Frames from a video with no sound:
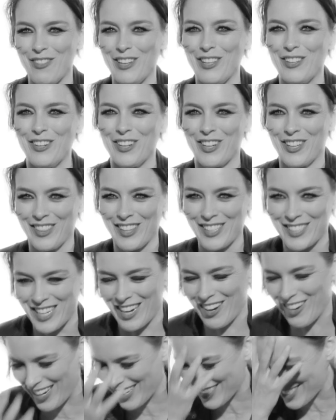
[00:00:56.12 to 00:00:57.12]
when you look at the
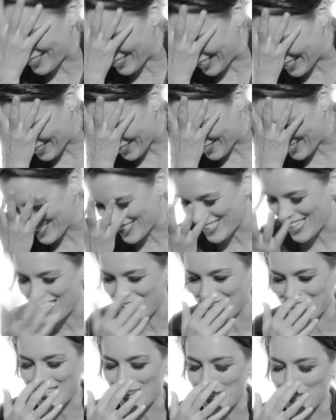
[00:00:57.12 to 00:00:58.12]
director and he's got his
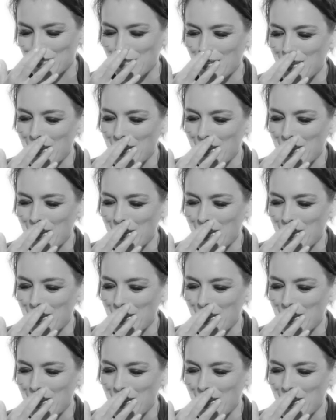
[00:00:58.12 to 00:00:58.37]
head in his hands.